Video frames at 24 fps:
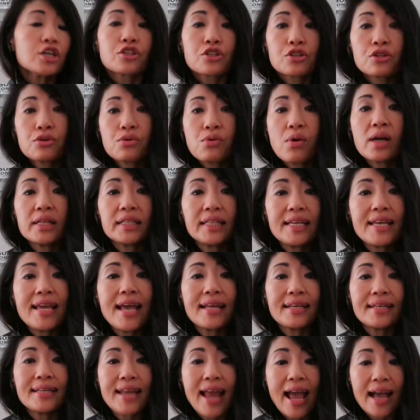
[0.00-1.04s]
to the
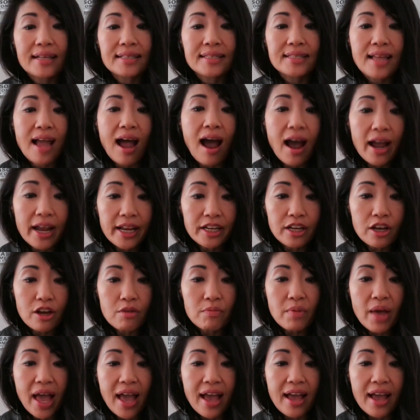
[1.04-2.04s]
next item,